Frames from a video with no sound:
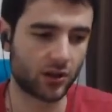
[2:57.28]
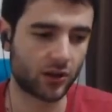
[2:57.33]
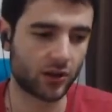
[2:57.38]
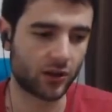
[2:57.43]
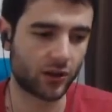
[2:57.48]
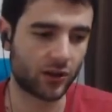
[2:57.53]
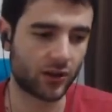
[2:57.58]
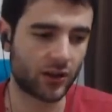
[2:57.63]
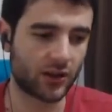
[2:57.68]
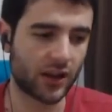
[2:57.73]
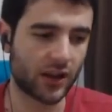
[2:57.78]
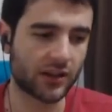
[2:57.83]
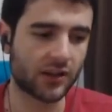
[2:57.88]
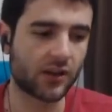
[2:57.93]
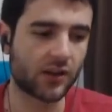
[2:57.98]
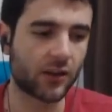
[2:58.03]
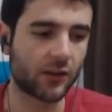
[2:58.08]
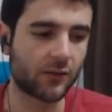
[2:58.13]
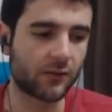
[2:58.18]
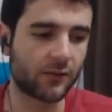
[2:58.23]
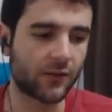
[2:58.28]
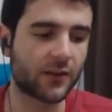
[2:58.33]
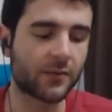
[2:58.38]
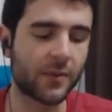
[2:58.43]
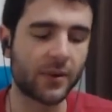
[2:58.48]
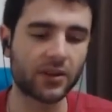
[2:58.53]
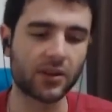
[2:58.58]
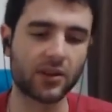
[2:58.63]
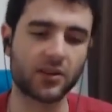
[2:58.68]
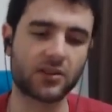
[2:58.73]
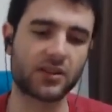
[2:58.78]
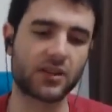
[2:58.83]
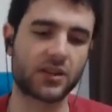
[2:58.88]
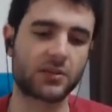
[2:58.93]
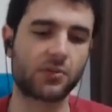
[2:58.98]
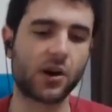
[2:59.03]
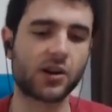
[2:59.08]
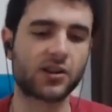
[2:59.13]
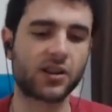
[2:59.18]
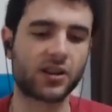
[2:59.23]
or the technical fundamentals
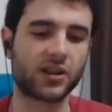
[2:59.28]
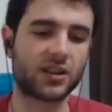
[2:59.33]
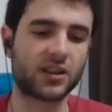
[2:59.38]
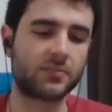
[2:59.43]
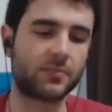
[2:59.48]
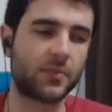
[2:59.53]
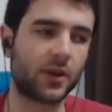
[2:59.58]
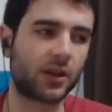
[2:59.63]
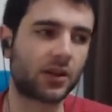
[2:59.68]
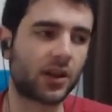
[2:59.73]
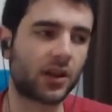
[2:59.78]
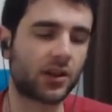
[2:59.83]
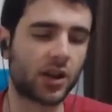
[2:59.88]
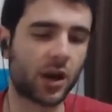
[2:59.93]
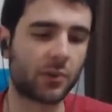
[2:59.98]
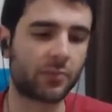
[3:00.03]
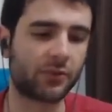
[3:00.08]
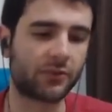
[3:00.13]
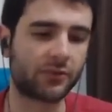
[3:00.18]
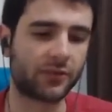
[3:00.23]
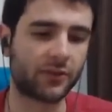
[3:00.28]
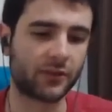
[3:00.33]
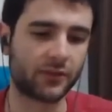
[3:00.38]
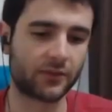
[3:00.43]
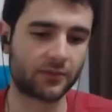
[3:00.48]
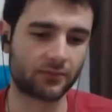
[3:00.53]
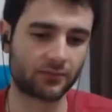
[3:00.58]
this project is built on top of.